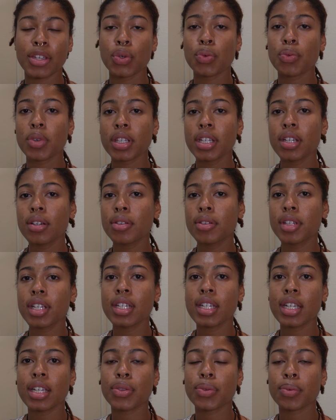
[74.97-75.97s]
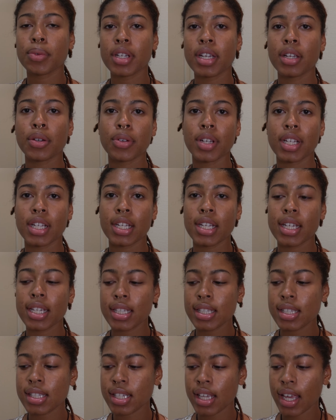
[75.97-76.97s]
you really only need 3
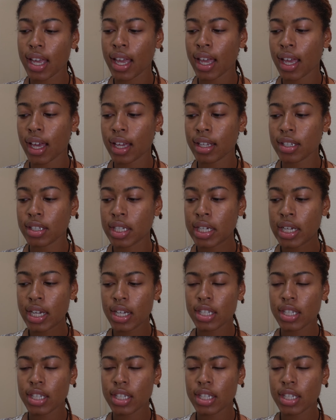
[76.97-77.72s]
ingredients, and